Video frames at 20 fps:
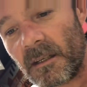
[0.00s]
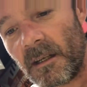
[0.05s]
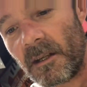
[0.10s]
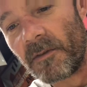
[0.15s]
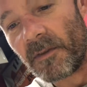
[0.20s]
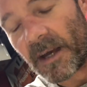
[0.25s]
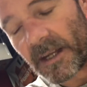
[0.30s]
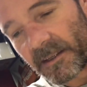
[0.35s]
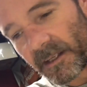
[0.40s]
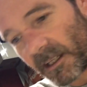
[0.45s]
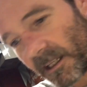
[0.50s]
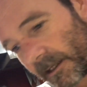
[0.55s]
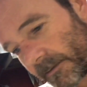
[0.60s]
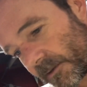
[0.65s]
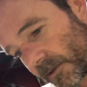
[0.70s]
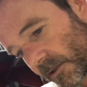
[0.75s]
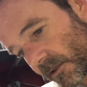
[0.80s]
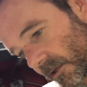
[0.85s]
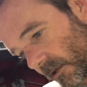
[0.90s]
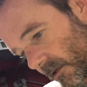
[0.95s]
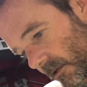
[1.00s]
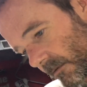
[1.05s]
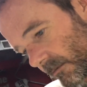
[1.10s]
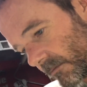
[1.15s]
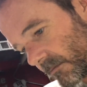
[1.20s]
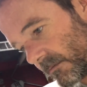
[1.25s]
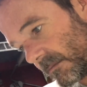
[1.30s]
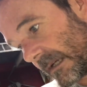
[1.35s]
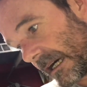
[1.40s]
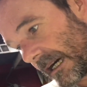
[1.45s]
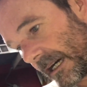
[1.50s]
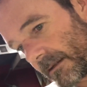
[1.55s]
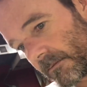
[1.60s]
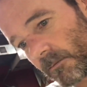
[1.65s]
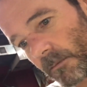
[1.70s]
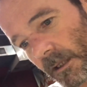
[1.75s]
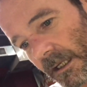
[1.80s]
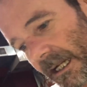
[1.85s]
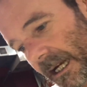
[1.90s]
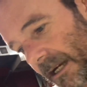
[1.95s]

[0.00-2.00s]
that the lifters are not what I